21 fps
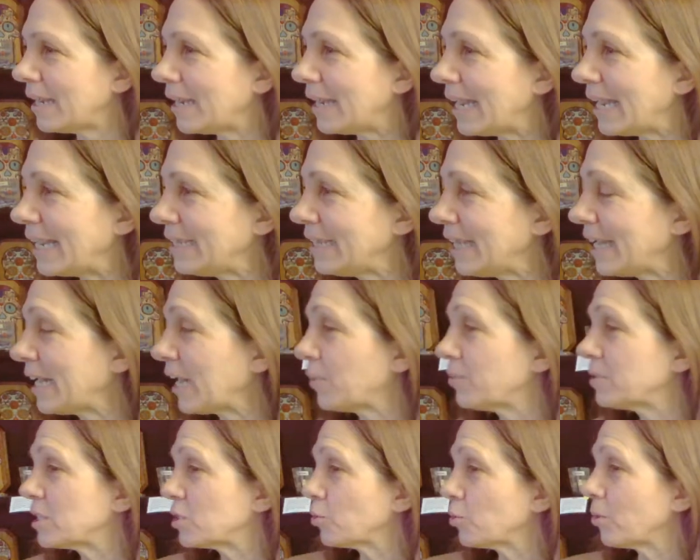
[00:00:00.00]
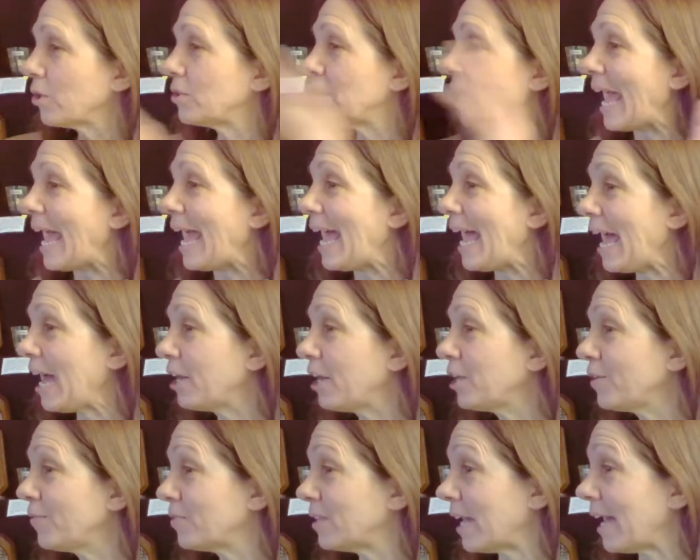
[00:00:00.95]
And then I was thrown out
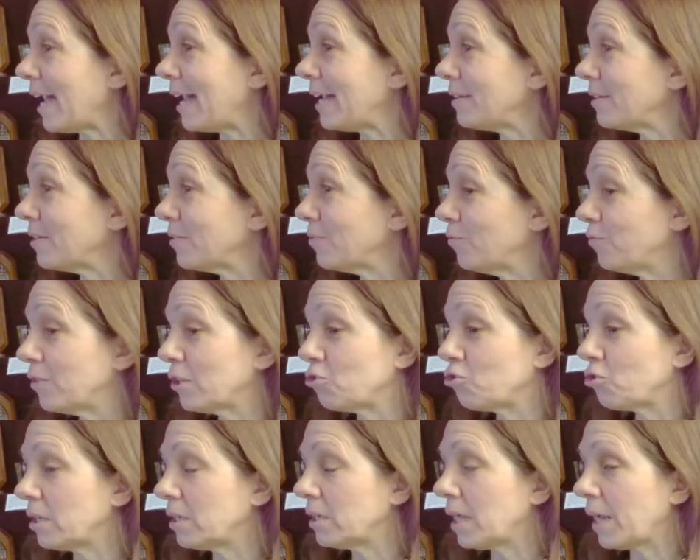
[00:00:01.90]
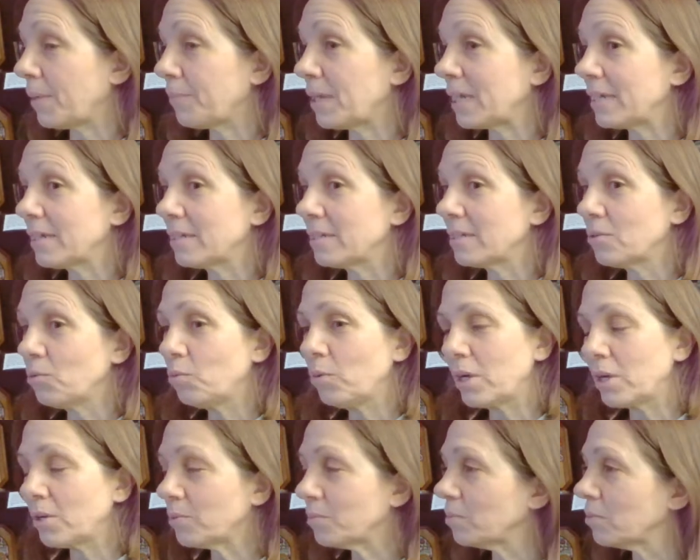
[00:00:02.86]
of that vision, I'm like,
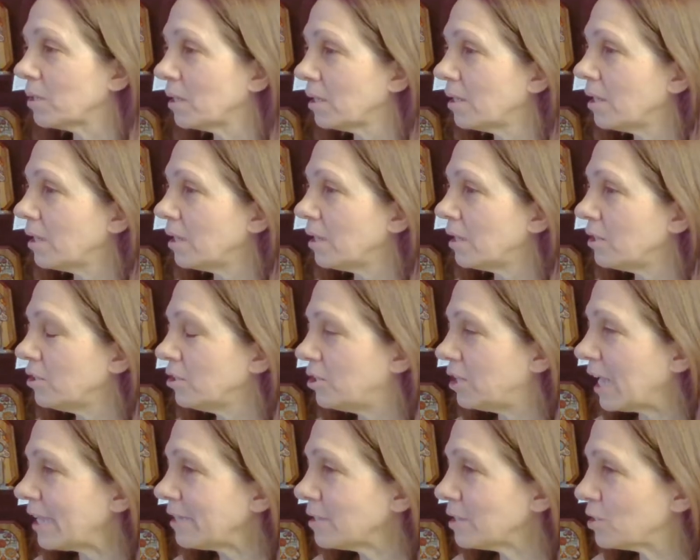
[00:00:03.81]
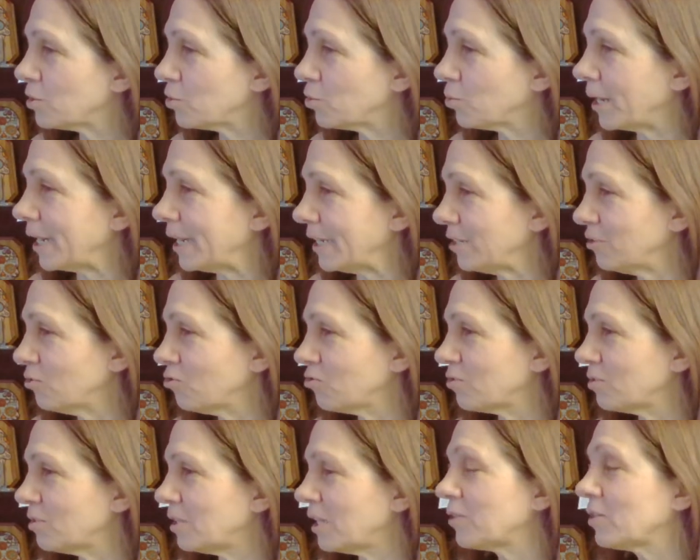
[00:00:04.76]
well, that's
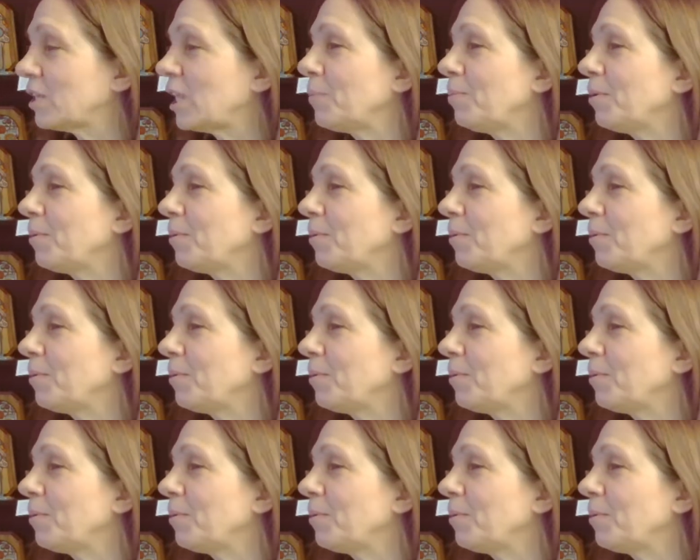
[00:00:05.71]
strange. Now, keep